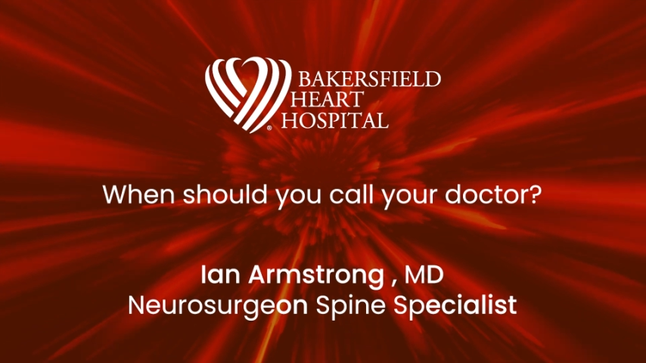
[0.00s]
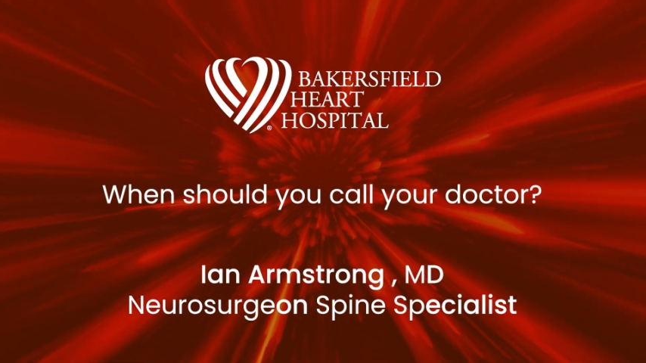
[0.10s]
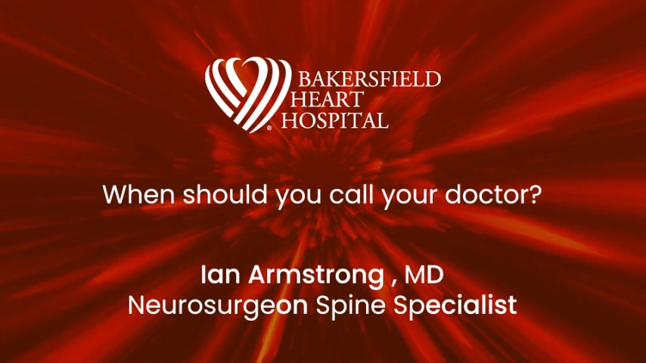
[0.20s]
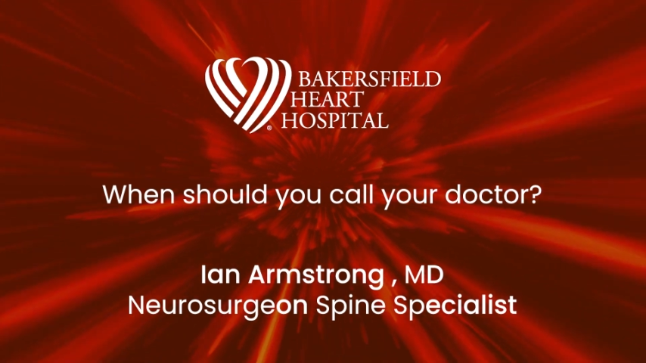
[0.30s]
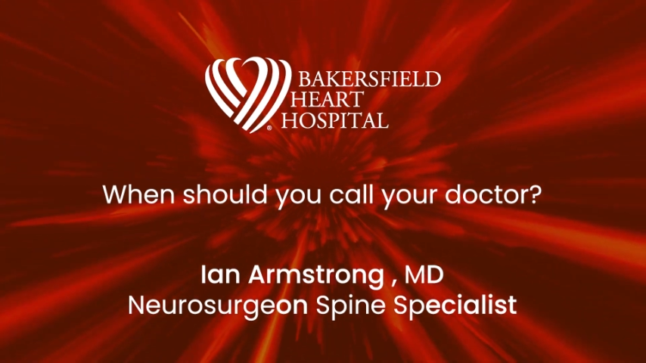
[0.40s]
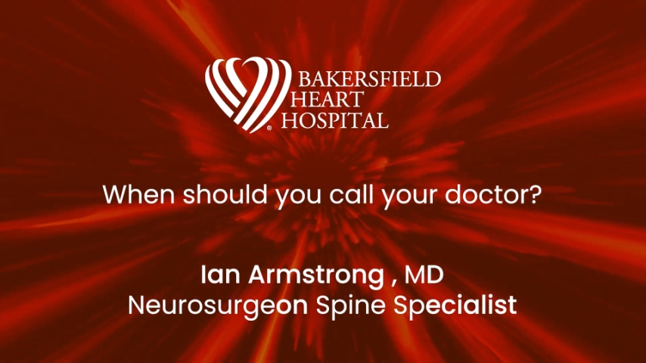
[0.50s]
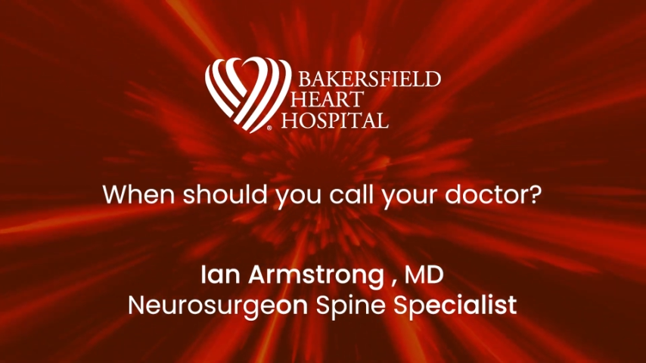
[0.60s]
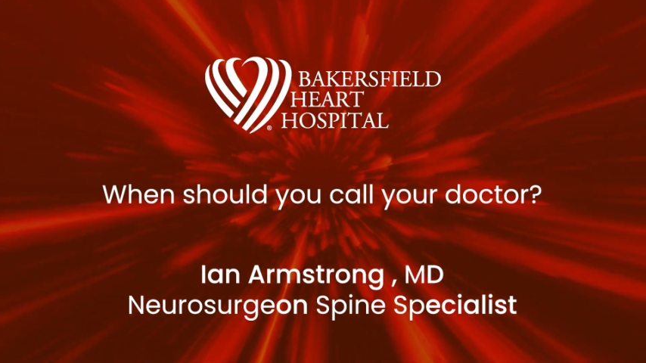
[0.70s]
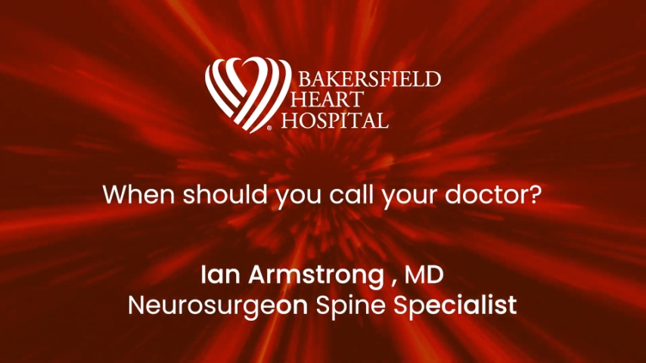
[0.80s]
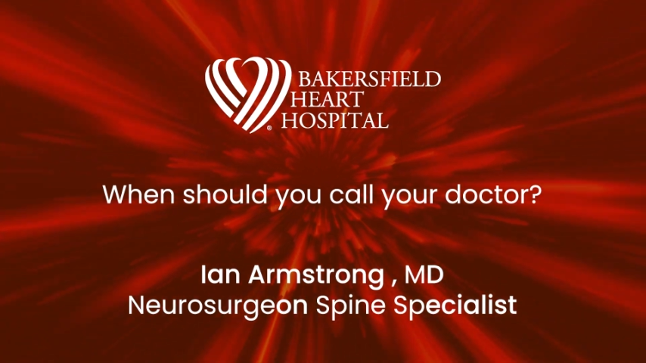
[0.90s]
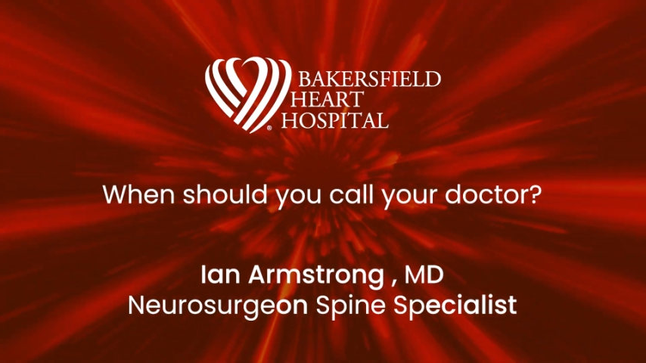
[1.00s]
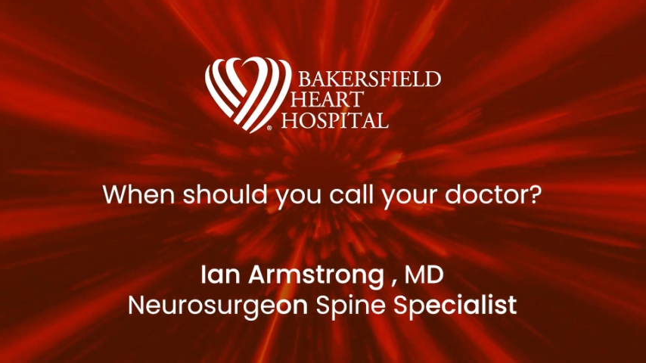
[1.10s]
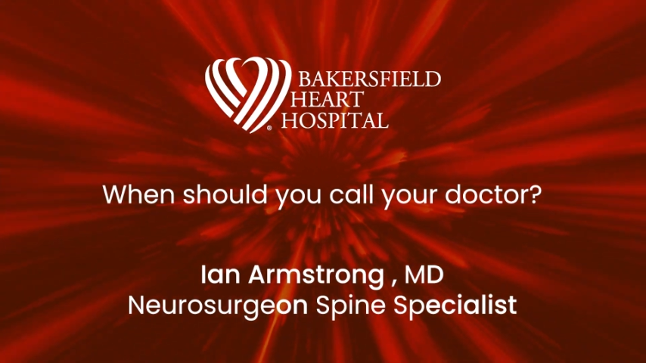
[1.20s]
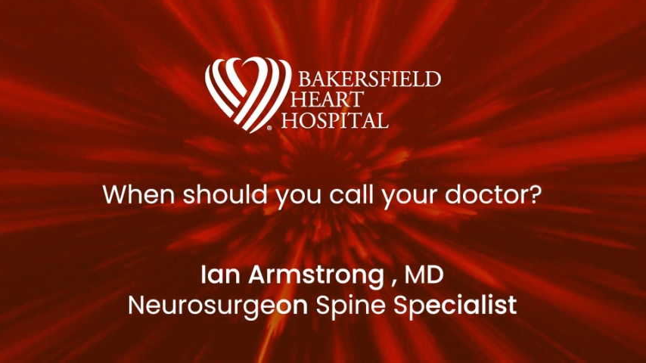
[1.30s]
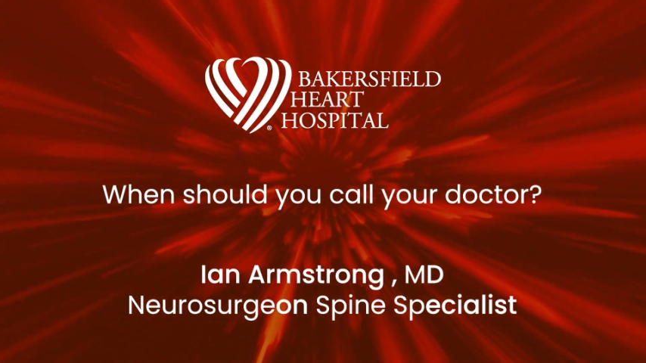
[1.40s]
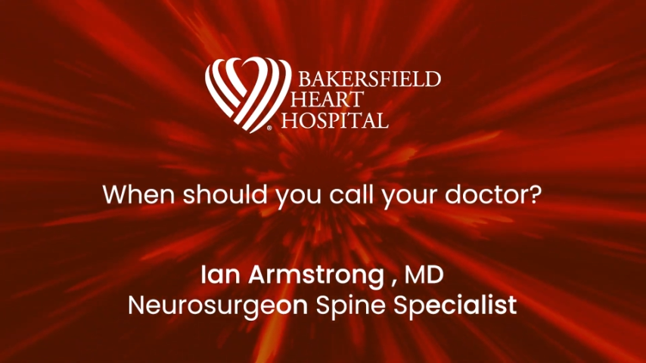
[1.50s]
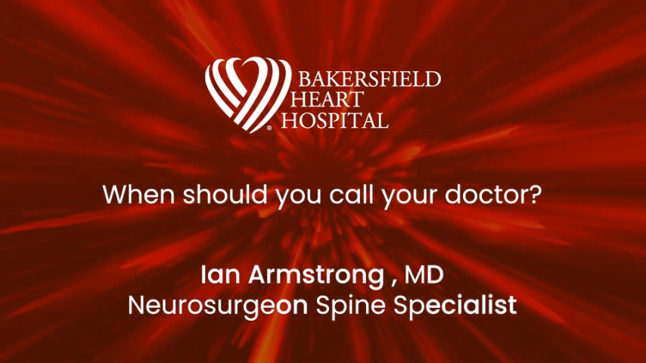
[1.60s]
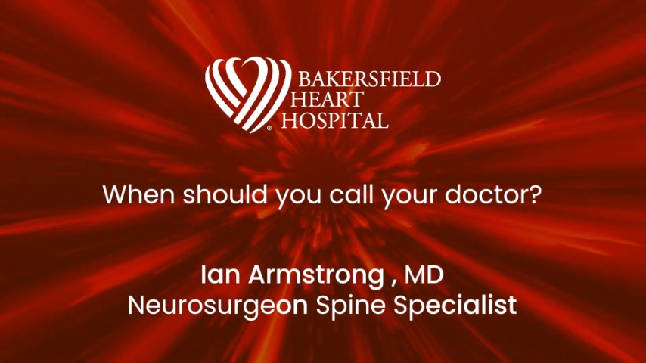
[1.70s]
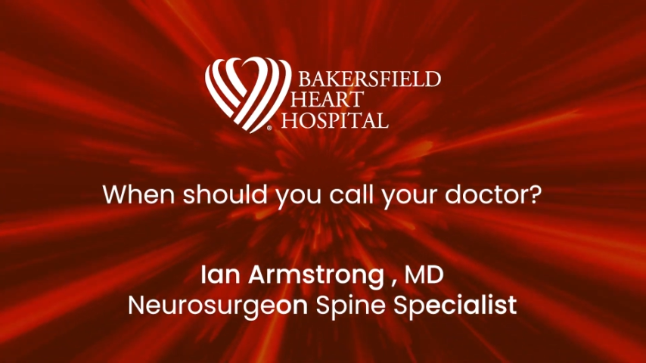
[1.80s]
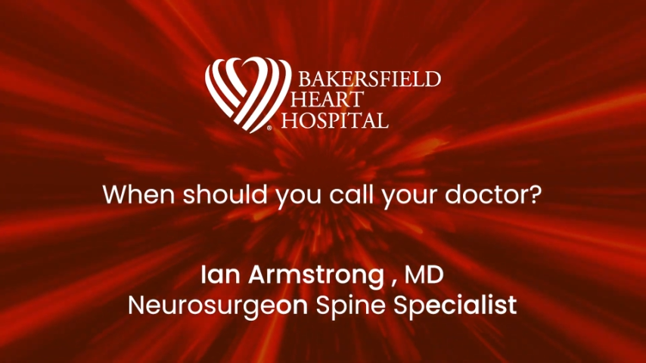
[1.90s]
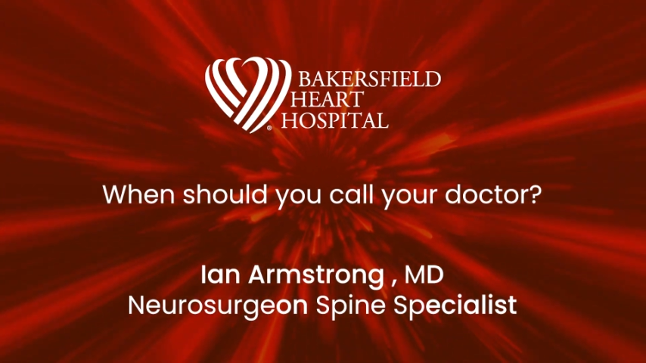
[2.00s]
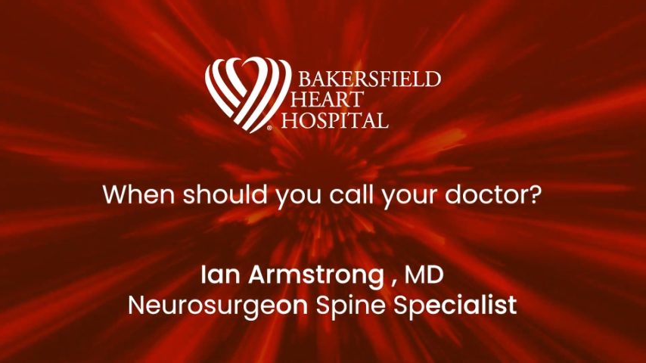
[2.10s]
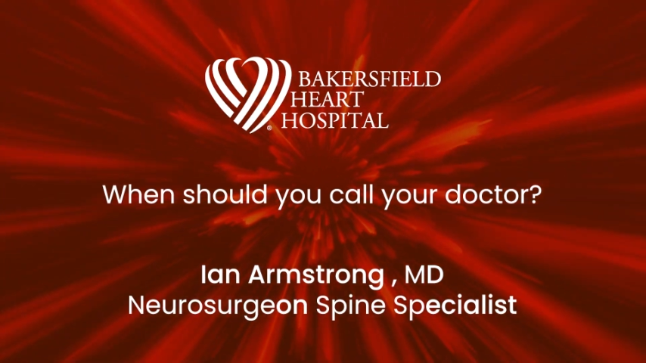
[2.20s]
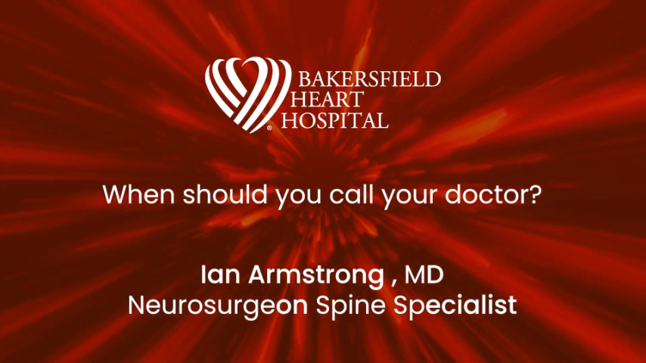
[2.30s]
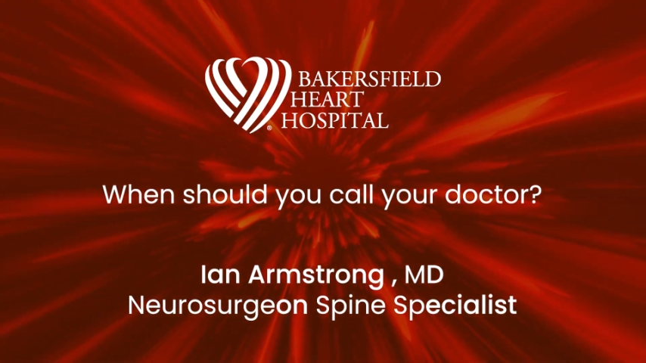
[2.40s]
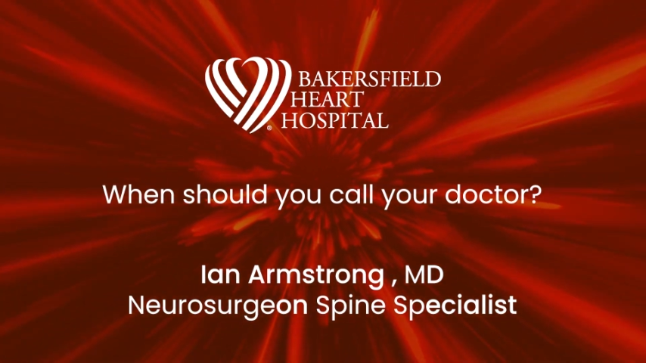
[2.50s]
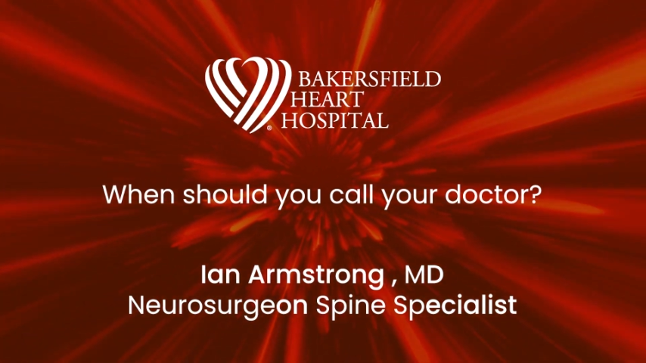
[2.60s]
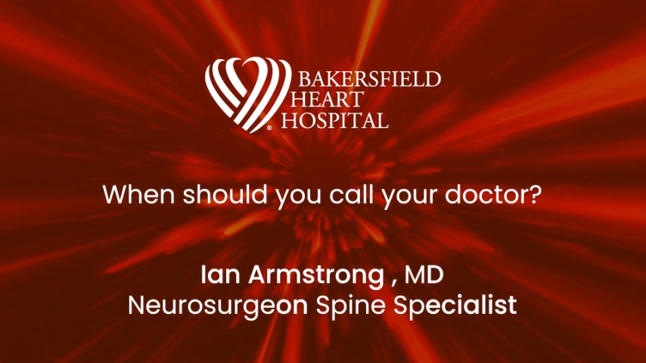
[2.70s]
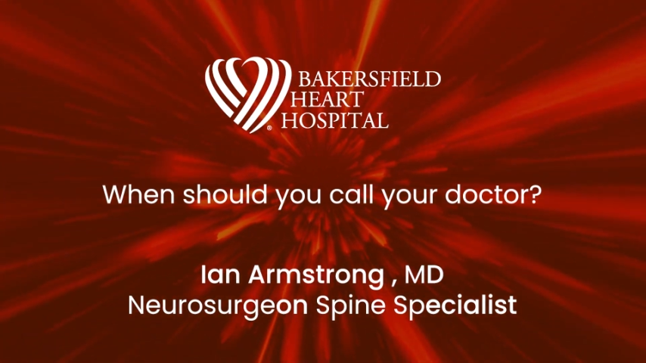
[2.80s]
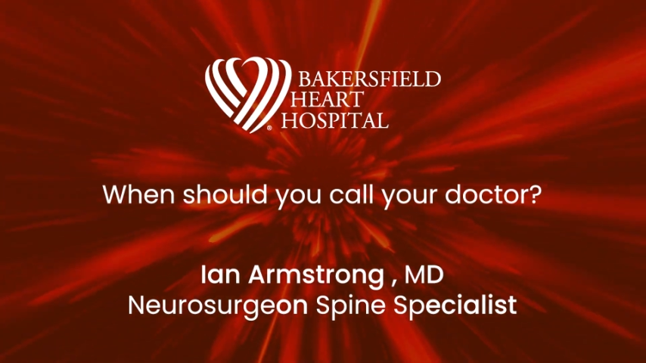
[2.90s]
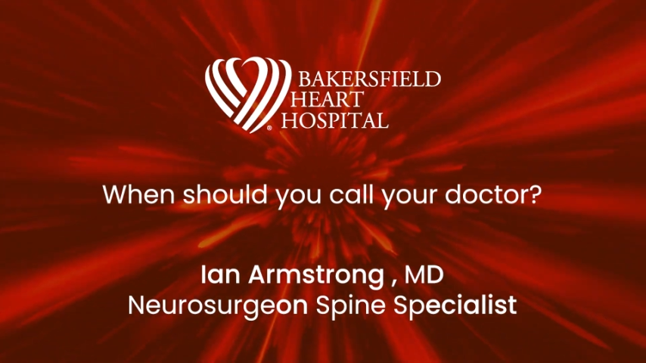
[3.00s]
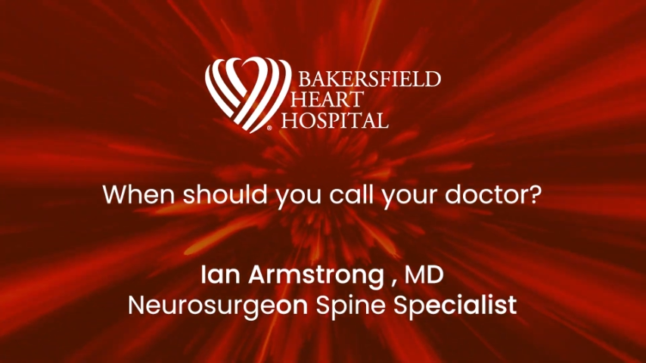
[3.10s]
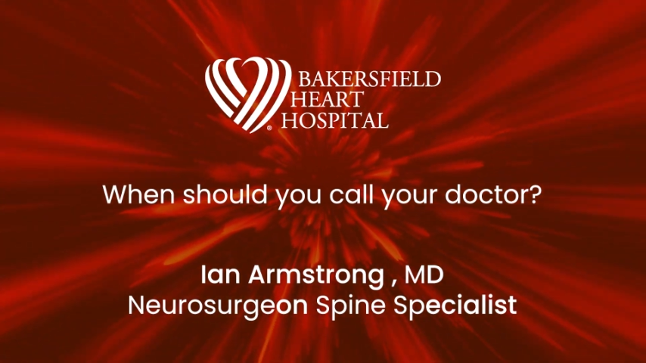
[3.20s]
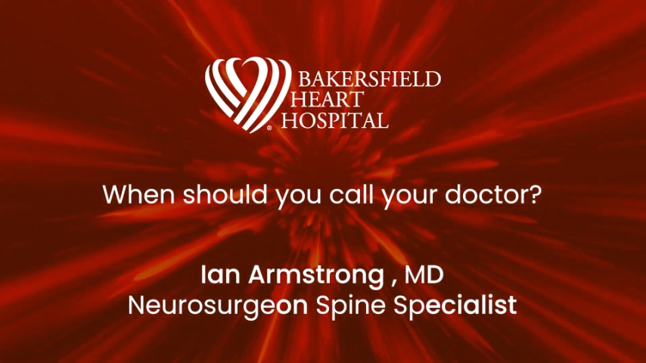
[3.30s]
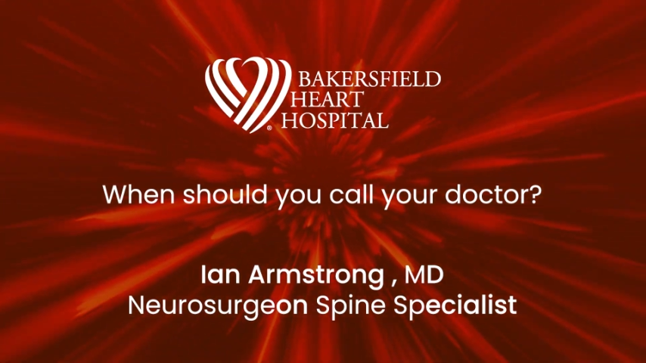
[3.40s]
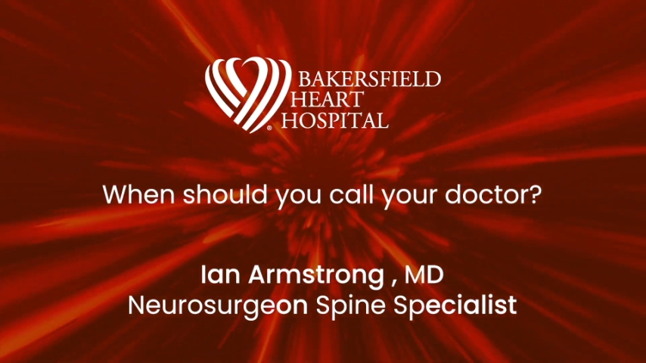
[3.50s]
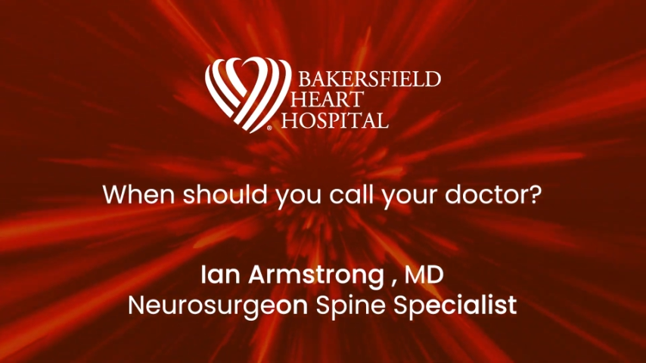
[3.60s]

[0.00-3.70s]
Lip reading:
Nobody's mouth can be seen.